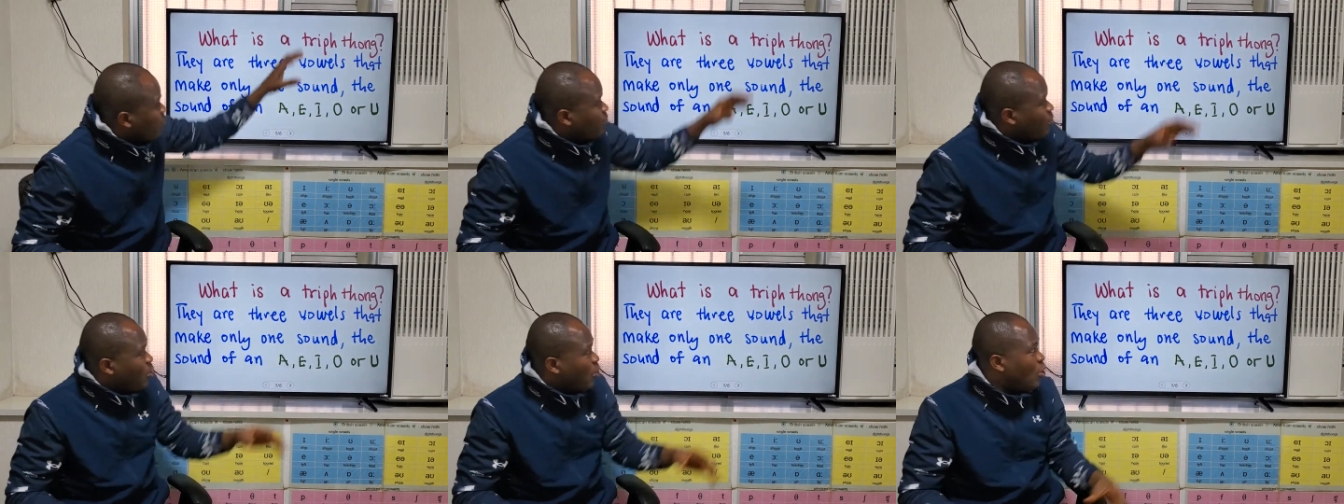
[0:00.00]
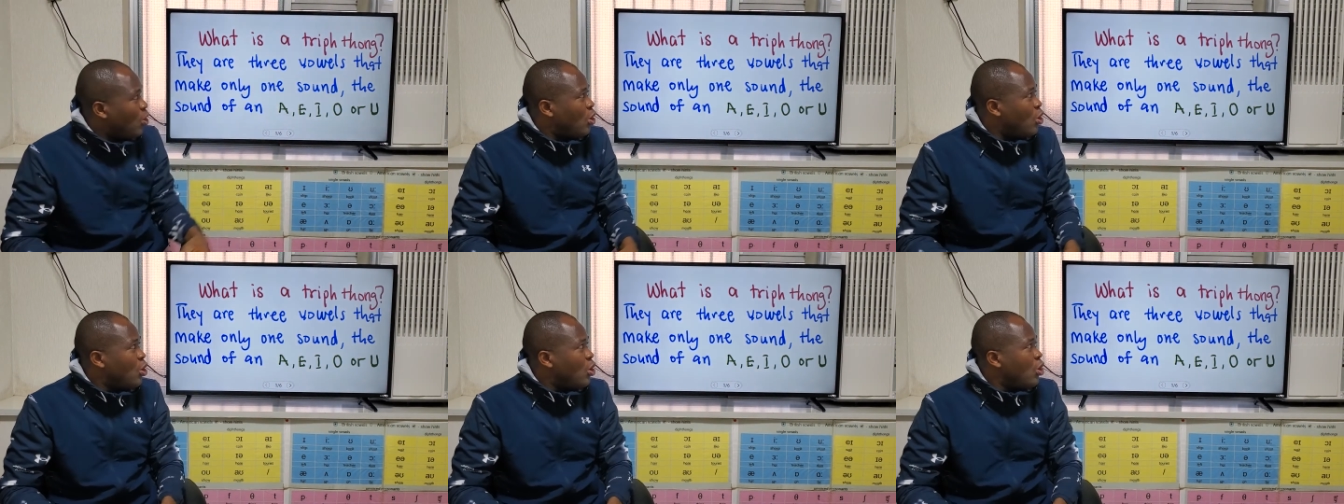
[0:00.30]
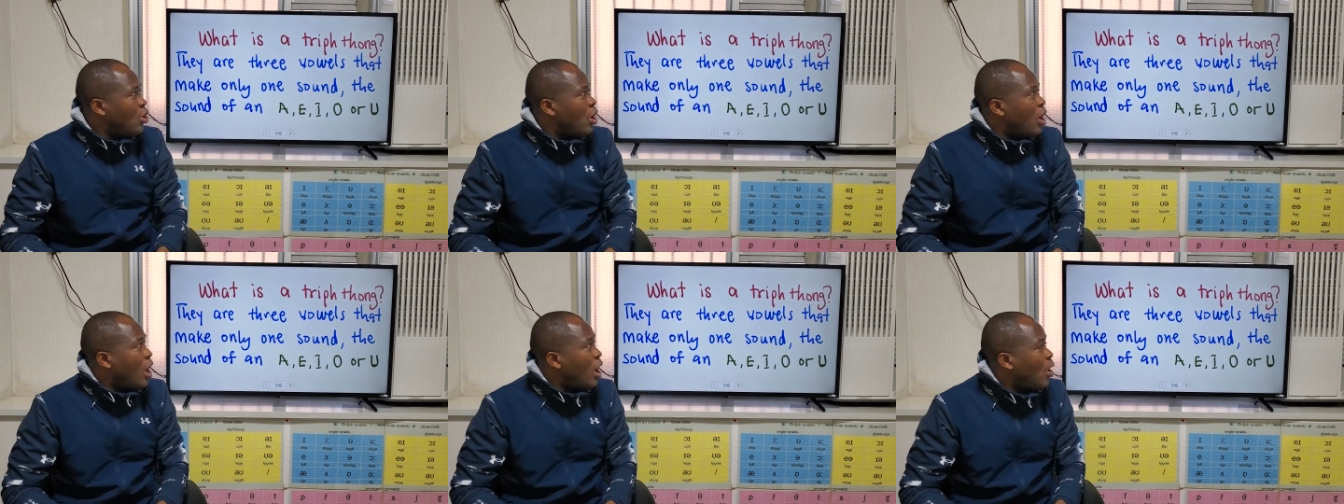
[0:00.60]
for
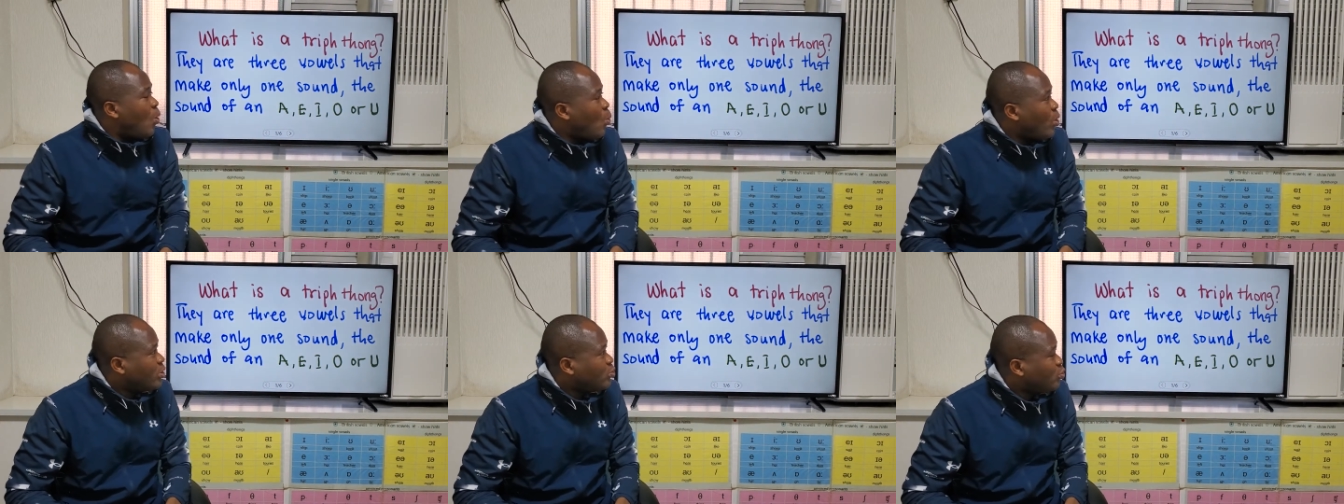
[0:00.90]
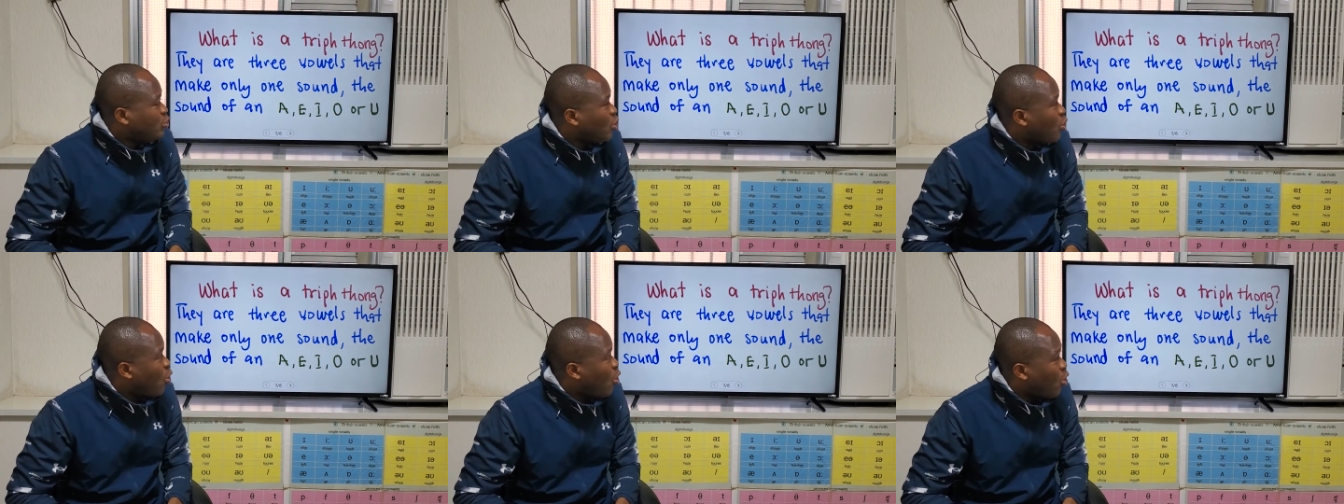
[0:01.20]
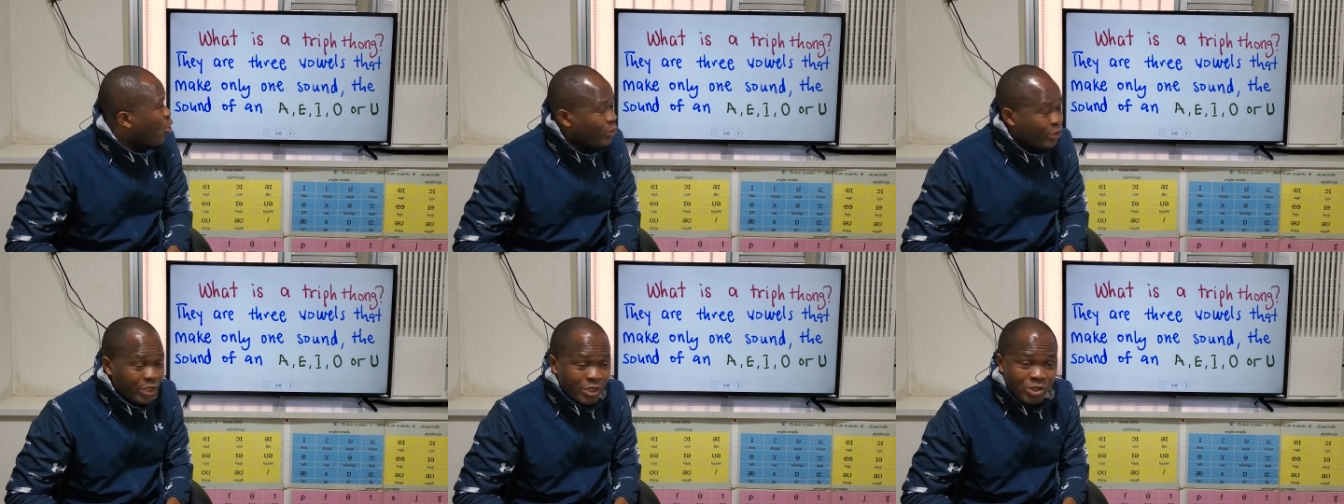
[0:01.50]
uh, what we
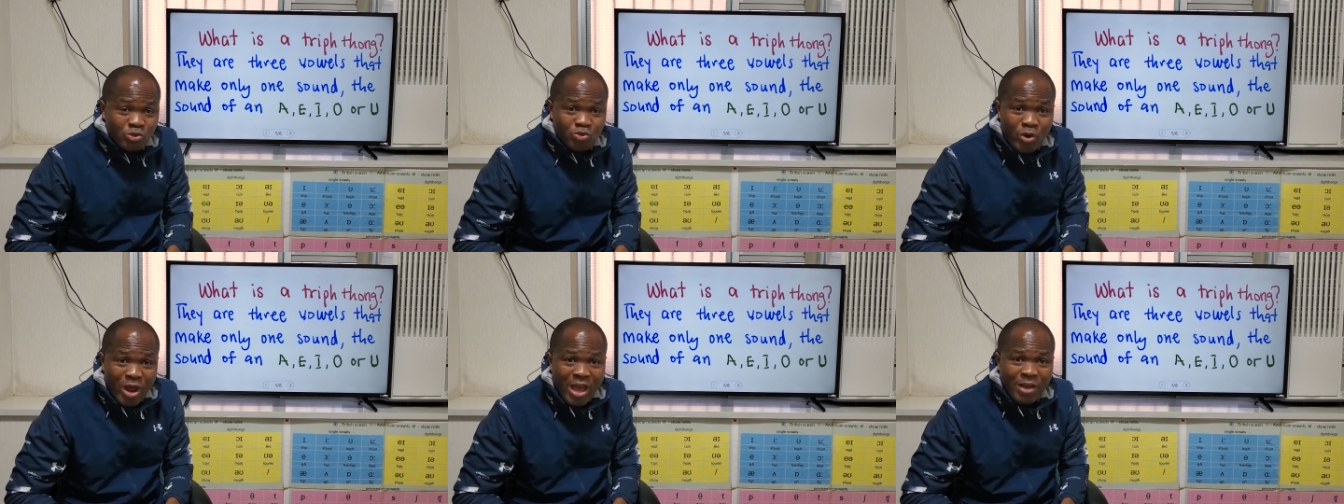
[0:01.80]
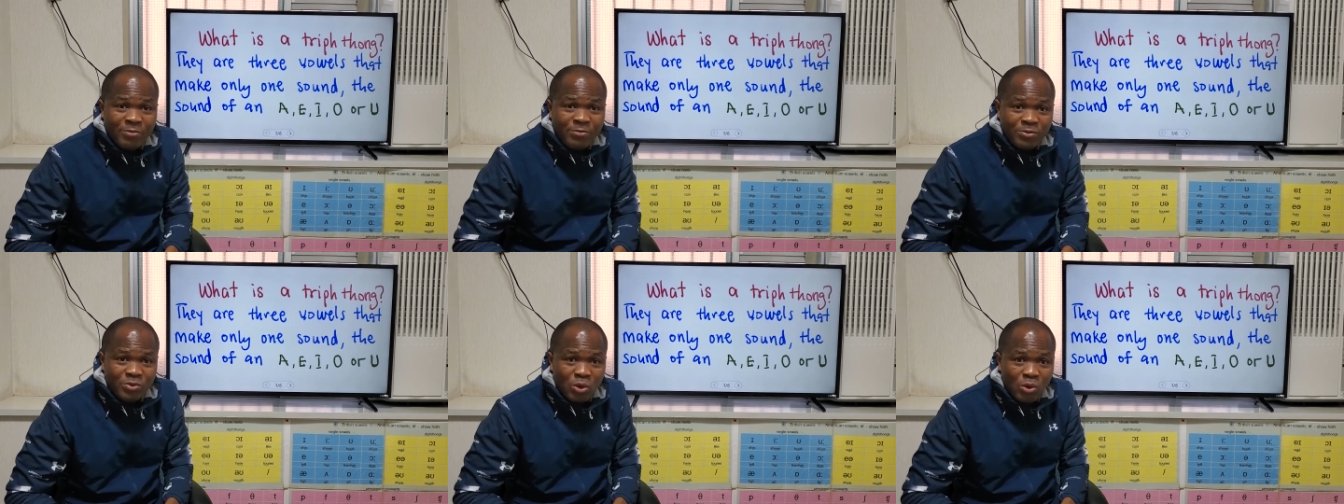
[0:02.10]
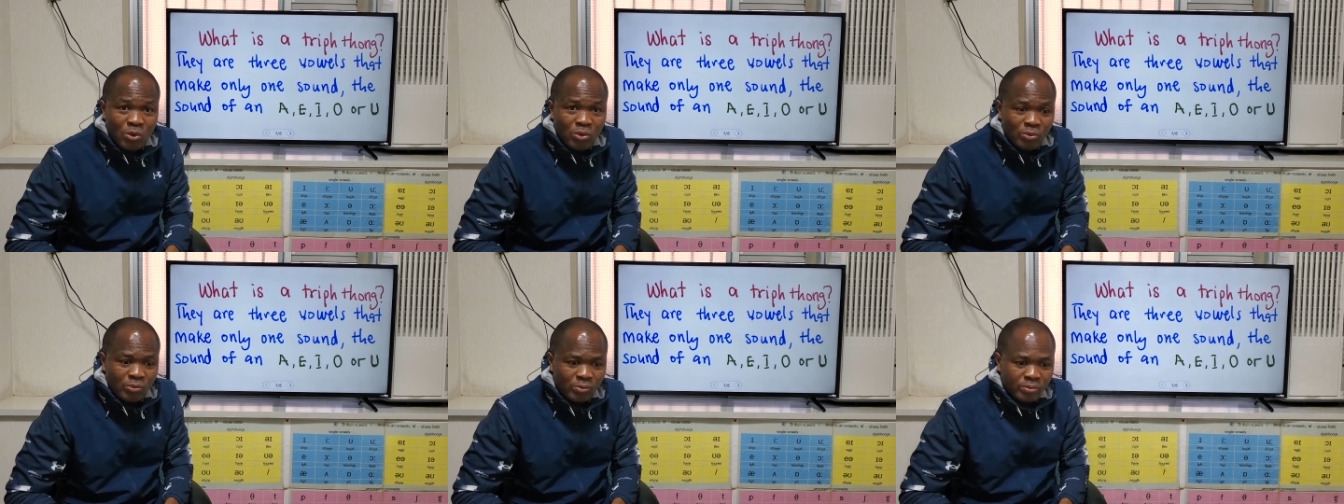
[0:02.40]
call the
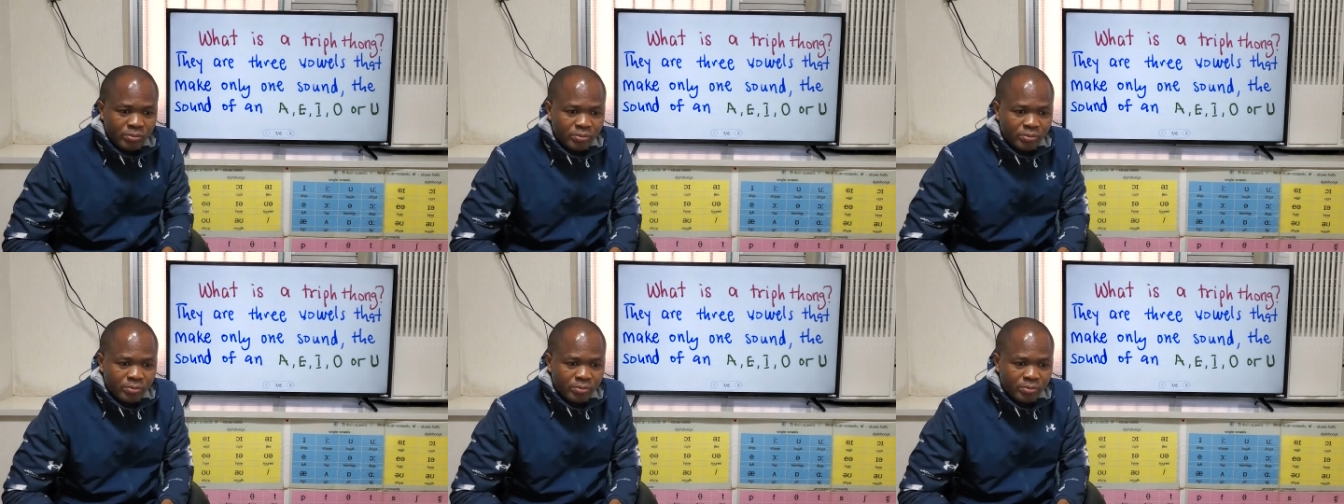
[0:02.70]
tone.